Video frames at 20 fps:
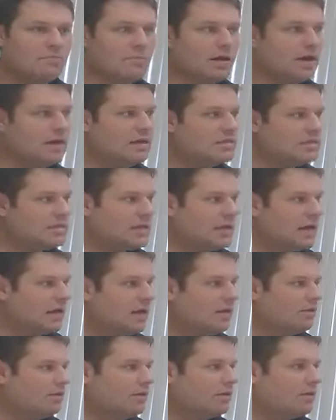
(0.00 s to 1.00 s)

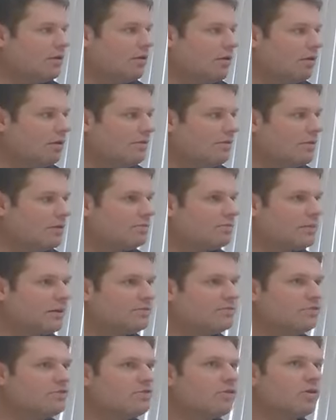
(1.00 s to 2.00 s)
ACL, and all of these
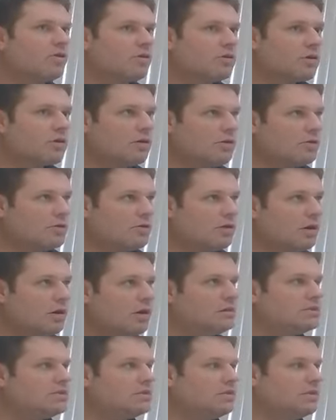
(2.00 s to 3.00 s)
places that are
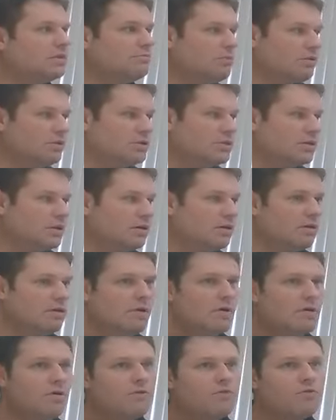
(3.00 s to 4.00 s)
constantly pushing
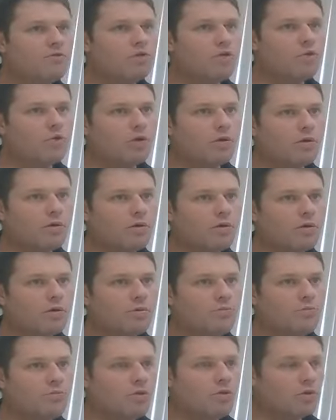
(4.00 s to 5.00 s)
for
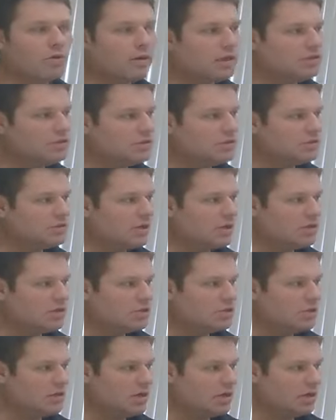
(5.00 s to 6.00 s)
more
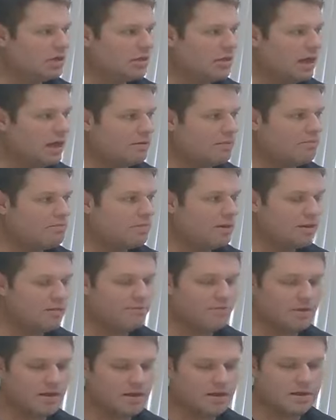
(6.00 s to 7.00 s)
legislation that
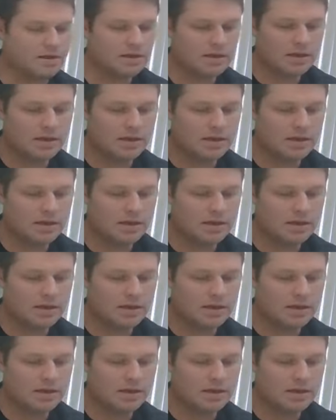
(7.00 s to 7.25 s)
benefit